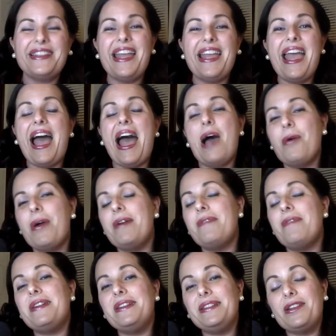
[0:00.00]

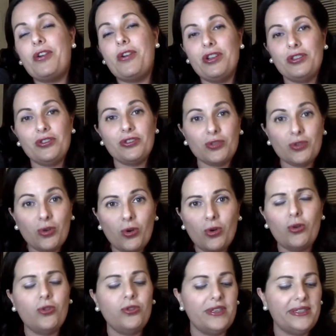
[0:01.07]
However, going to
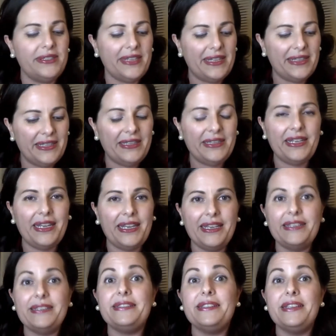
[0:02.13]
school, understanding
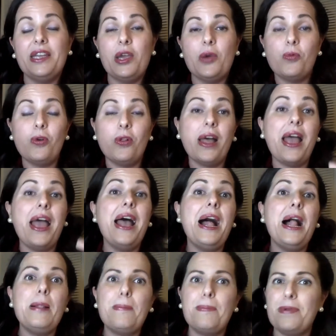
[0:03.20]
this will
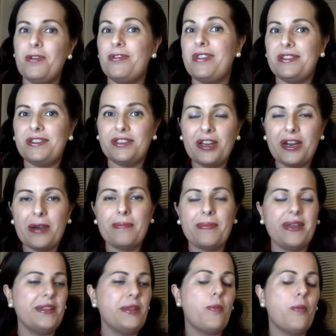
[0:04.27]
help you
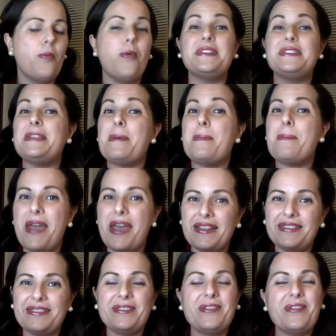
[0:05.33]
determine what's the
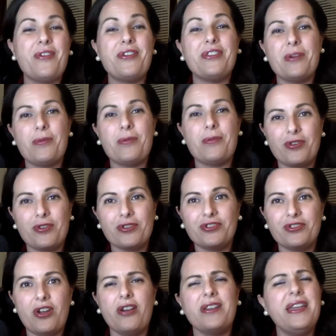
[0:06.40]
best or the worst
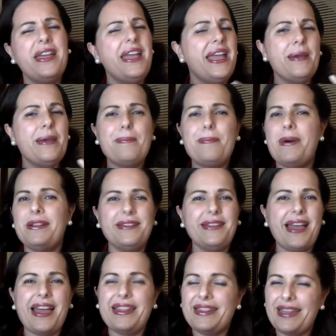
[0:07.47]
stock. But
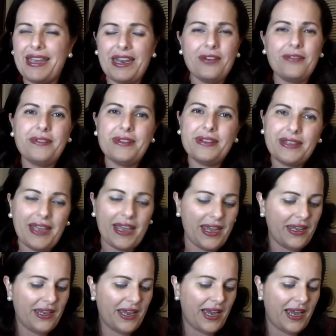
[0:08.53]
at the end of the
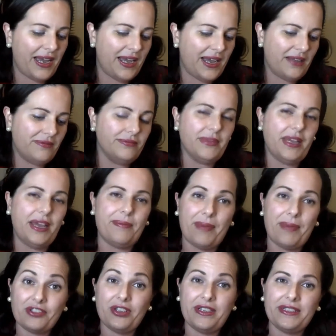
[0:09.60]
day, I'm
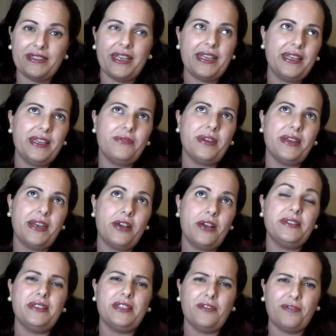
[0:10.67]
actually taking right now
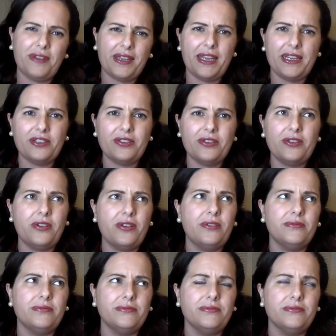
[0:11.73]
certification
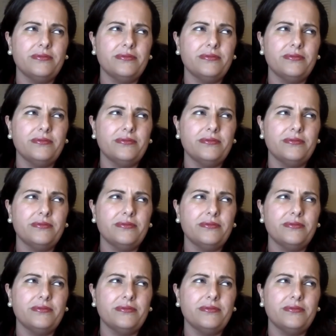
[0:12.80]
on,